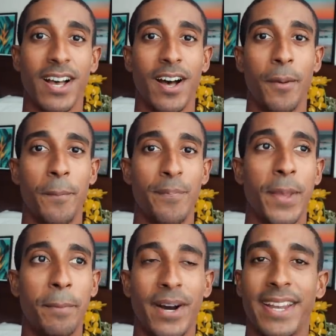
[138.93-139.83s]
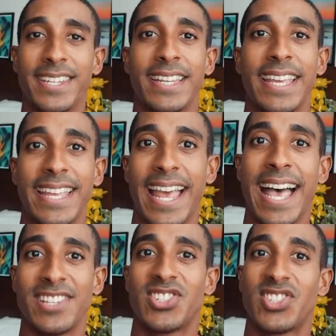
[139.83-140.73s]
But it
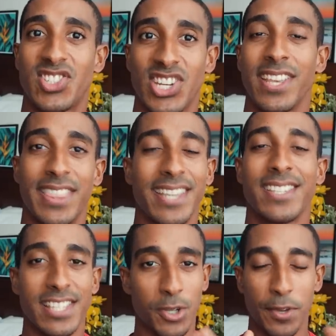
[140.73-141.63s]
has changed.